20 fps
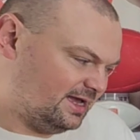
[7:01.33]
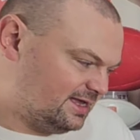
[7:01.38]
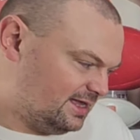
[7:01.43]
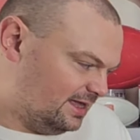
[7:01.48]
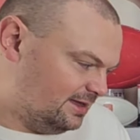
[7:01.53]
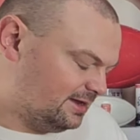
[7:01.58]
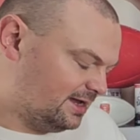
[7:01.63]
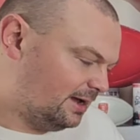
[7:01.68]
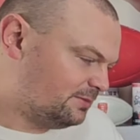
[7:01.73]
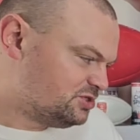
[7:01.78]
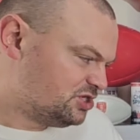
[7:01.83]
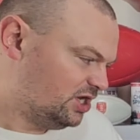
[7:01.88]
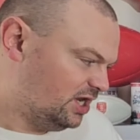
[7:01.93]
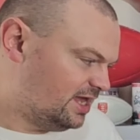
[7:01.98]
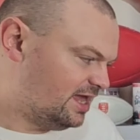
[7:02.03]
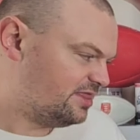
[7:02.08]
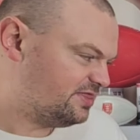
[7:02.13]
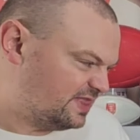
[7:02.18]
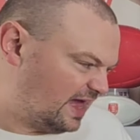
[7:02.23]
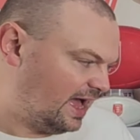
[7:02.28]

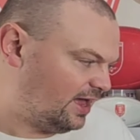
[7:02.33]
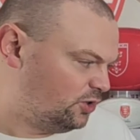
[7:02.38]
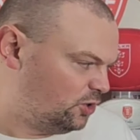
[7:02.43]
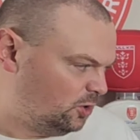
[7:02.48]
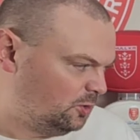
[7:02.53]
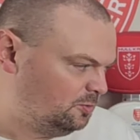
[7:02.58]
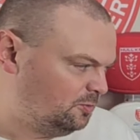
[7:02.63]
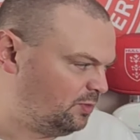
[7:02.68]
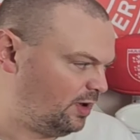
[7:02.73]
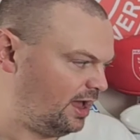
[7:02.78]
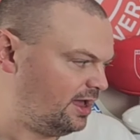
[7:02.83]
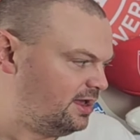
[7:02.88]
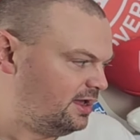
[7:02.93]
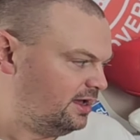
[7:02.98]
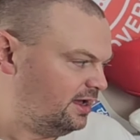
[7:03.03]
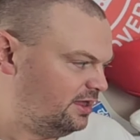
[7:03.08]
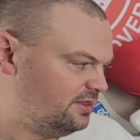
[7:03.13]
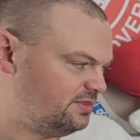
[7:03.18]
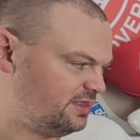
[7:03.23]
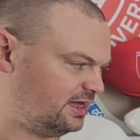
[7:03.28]
encapsulate that number
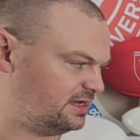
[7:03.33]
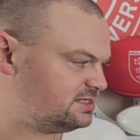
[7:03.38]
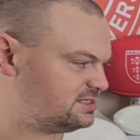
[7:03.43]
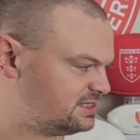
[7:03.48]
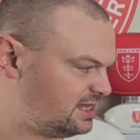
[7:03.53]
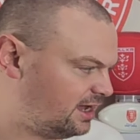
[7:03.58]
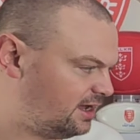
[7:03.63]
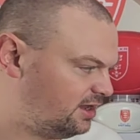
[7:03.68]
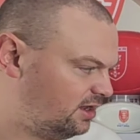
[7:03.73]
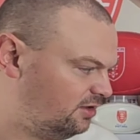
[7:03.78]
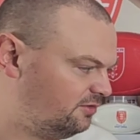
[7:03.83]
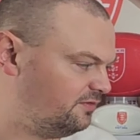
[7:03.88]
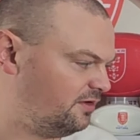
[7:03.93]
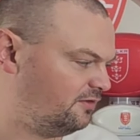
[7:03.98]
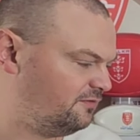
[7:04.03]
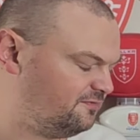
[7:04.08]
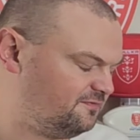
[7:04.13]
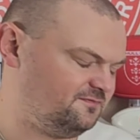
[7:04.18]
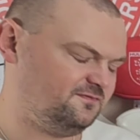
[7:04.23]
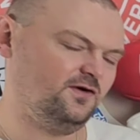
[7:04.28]
and that style of,
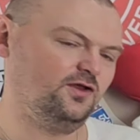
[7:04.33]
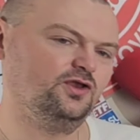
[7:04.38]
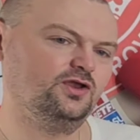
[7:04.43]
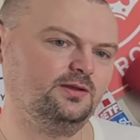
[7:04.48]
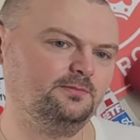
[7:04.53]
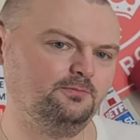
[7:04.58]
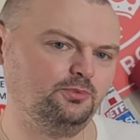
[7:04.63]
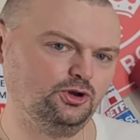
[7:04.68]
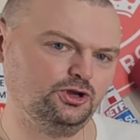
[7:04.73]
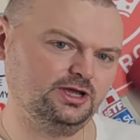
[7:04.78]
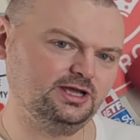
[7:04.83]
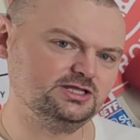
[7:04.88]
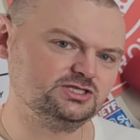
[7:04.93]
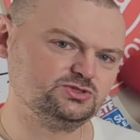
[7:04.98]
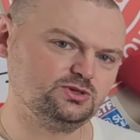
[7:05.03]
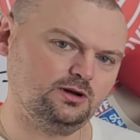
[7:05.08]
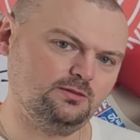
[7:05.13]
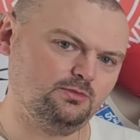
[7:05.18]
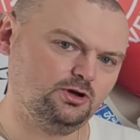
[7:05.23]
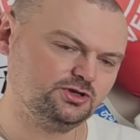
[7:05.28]
of, font and put it
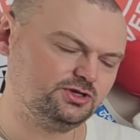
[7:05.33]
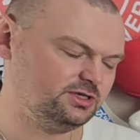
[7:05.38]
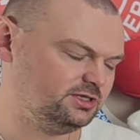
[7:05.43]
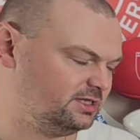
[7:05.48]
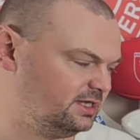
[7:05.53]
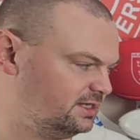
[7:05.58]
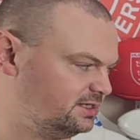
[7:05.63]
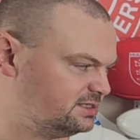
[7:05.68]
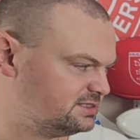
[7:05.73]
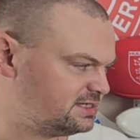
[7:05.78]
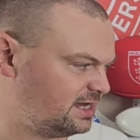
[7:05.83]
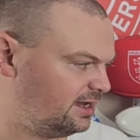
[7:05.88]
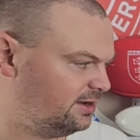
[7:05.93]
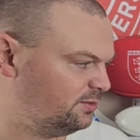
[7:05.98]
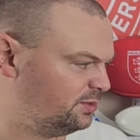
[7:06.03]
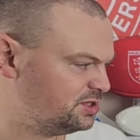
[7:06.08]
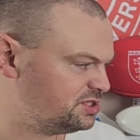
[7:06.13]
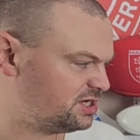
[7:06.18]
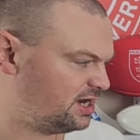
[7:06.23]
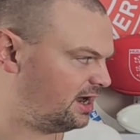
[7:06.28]
into a modern day design,
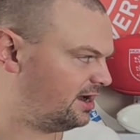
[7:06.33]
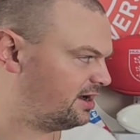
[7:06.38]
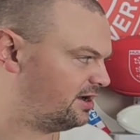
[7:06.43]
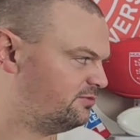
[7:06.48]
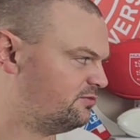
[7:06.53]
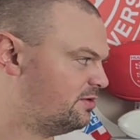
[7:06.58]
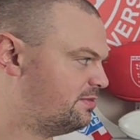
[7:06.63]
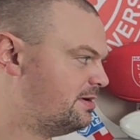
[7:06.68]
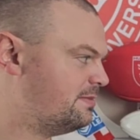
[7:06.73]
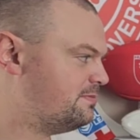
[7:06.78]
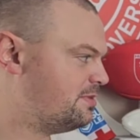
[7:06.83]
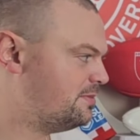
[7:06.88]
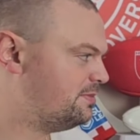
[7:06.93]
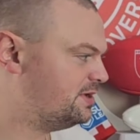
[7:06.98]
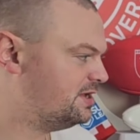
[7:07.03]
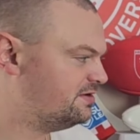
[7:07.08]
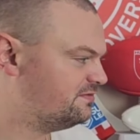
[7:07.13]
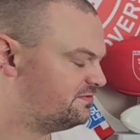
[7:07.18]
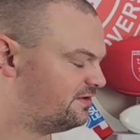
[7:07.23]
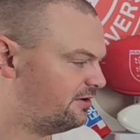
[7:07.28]
which I can remember
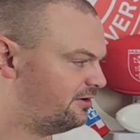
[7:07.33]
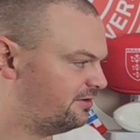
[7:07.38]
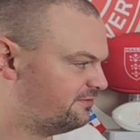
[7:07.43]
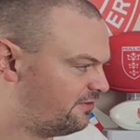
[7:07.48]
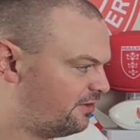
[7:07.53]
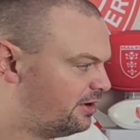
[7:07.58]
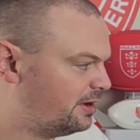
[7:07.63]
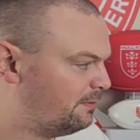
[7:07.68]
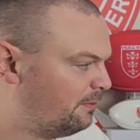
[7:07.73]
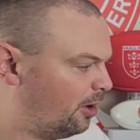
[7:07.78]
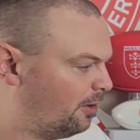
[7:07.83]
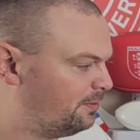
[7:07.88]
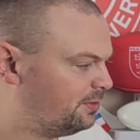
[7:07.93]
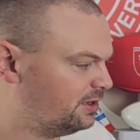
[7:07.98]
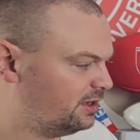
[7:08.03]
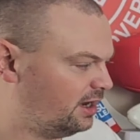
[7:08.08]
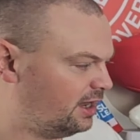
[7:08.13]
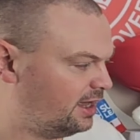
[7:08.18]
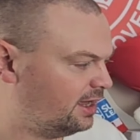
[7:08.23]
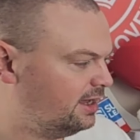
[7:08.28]
being very, very
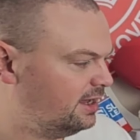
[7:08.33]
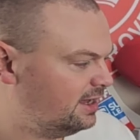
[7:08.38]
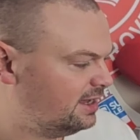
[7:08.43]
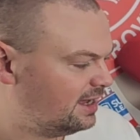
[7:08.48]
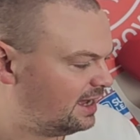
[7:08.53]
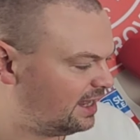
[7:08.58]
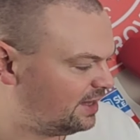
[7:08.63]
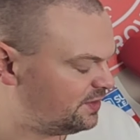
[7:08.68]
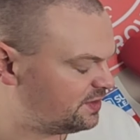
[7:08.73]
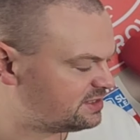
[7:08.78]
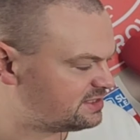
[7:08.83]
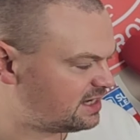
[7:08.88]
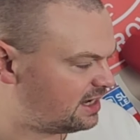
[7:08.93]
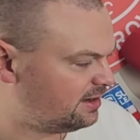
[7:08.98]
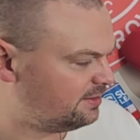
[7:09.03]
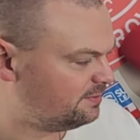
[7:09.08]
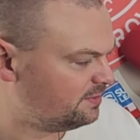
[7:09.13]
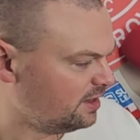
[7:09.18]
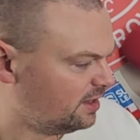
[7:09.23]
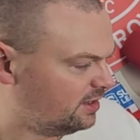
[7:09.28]
popular at the
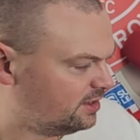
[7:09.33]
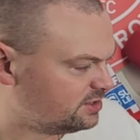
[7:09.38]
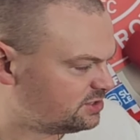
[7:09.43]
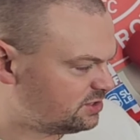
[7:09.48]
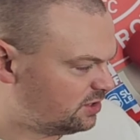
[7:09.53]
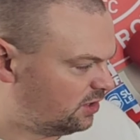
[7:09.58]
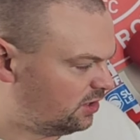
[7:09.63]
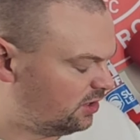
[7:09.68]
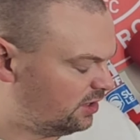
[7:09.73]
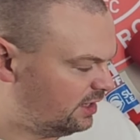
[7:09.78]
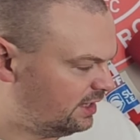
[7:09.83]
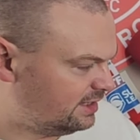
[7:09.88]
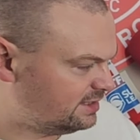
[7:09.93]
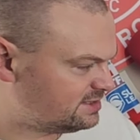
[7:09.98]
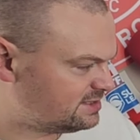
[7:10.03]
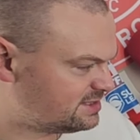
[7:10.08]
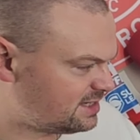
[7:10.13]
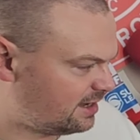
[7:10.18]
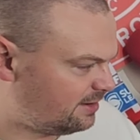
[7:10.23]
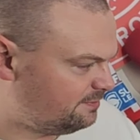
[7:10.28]
time. So
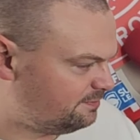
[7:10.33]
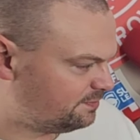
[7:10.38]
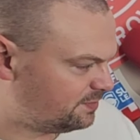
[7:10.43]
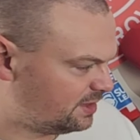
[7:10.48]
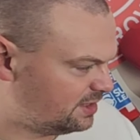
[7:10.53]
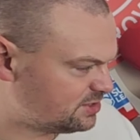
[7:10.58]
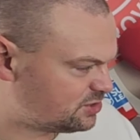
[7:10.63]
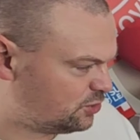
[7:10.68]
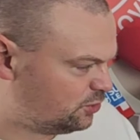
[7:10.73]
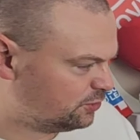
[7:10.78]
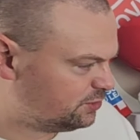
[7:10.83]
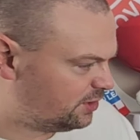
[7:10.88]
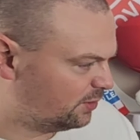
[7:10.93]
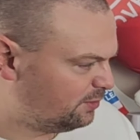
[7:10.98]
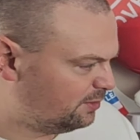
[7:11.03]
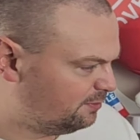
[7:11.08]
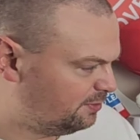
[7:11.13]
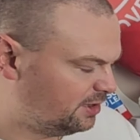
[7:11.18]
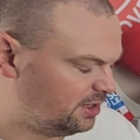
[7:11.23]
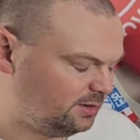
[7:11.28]
it's um, it's good that
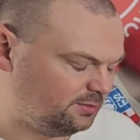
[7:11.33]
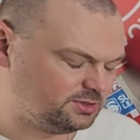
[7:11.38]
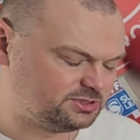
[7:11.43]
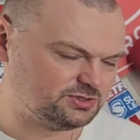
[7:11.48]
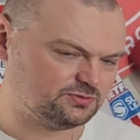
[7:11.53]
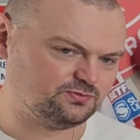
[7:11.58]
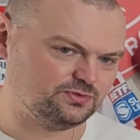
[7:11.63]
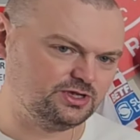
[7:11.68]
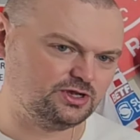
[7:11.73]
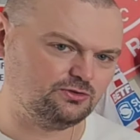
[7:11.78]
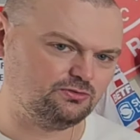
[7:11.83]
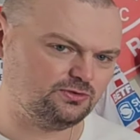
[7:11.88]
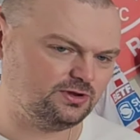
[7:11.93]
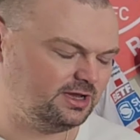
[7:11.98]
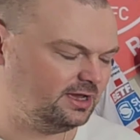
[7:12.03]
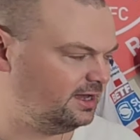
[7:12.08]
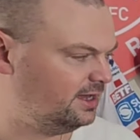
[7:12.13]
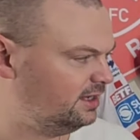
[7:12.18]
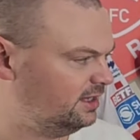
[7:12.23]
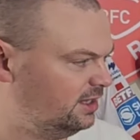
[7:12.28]
we've been able to
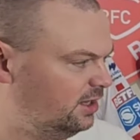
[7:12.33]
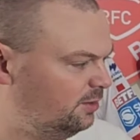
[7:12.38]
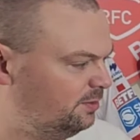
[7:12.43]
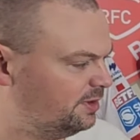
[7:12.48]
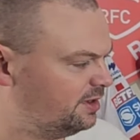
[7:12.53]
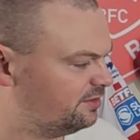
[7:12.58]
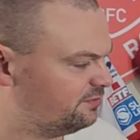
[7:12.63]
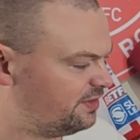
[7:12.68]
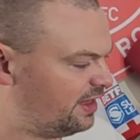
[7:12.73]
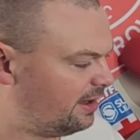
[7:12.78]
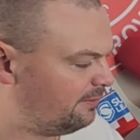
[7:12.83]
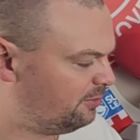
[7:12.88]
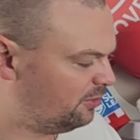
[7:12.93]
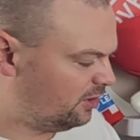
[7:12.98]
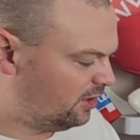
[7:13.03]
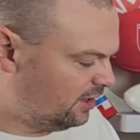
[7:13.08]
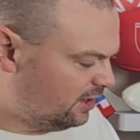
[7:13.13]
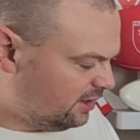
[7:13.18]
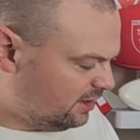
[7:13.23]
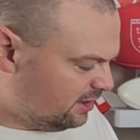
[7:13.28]
recreate a little bit of that, but
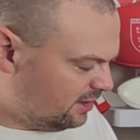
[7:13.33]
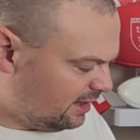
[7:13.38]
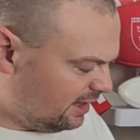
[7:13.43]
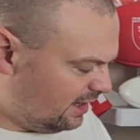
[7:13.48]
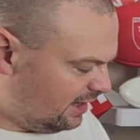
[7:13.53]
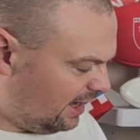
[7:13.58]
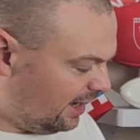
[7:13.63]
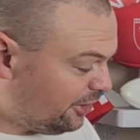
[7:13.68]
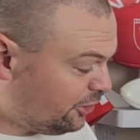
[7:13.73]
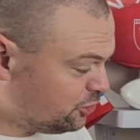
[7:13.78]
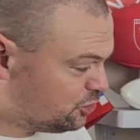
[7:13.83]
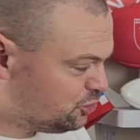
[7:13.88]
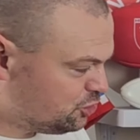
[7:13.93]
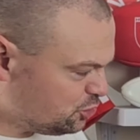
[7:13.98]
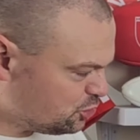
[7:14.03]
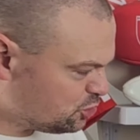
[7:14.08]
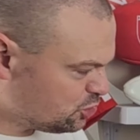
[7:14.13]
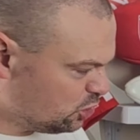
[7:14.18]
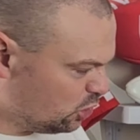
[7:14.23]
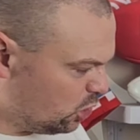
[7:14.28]
I could
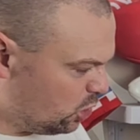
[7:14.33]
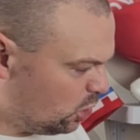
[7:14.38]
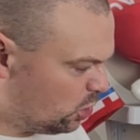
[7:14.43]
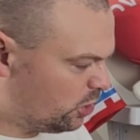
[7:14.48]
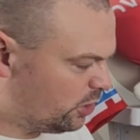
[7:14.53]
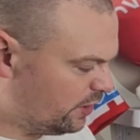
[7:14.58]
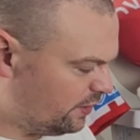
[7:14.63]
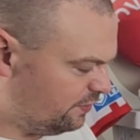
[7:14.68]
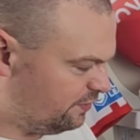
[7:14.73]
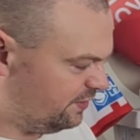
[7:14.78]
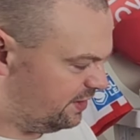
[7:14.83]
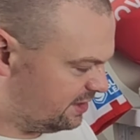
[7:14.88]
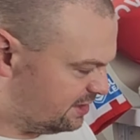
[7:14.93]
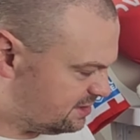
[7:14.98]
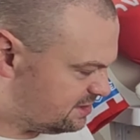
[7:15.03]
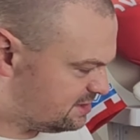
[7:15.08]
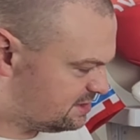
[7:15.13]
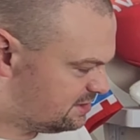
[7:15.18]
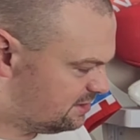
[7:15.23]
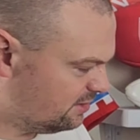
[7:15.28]
just look at
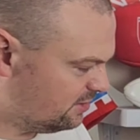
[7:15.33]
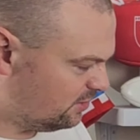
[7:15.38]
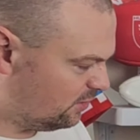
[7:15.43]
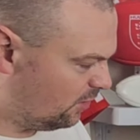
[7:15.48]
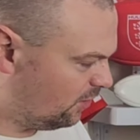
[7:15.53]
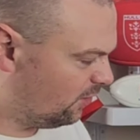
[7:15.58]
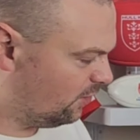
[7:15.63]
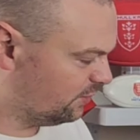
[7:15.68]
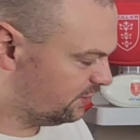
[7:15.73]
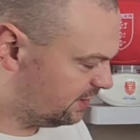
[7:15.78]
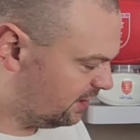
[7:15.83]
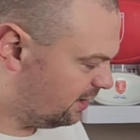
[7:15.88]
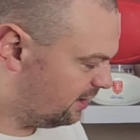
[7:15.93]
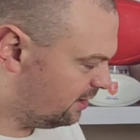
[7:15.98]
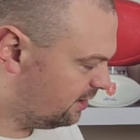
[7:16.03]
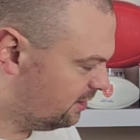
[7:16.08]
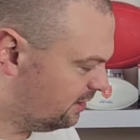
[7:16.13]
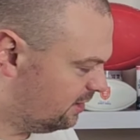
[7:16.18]
this all day.